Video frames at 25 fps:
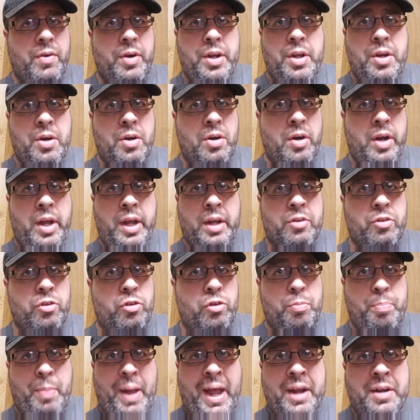you're
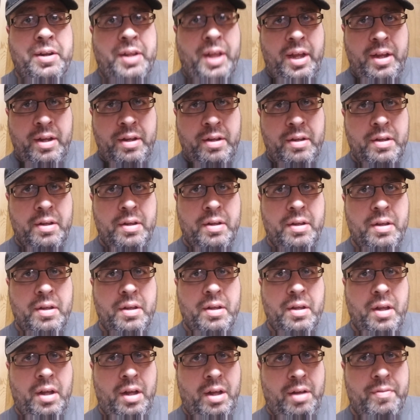expecting
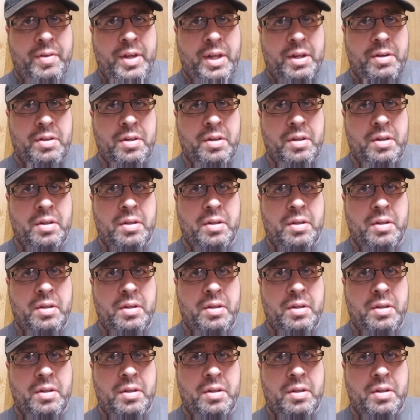of it,